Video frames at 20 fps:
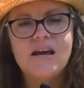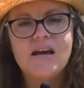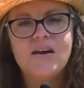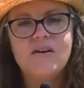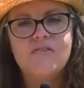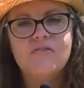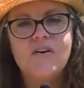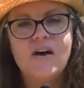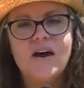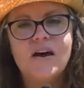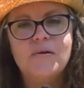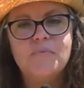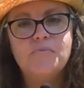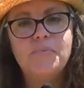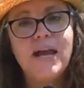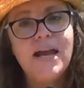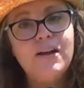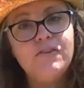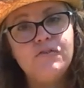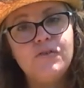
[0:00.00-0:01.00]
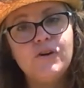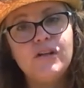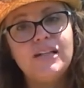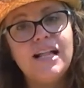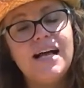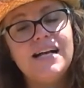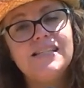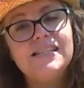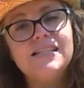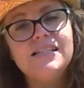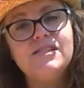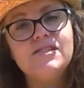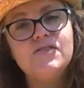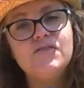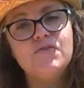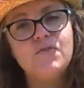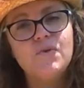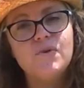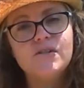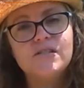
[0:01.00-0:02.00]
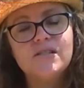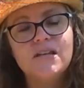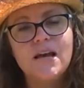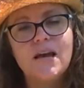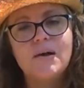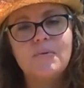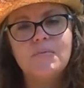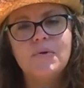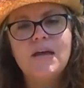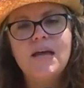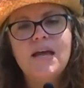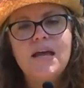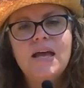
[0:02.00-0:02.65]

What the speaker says: of paid for classes for some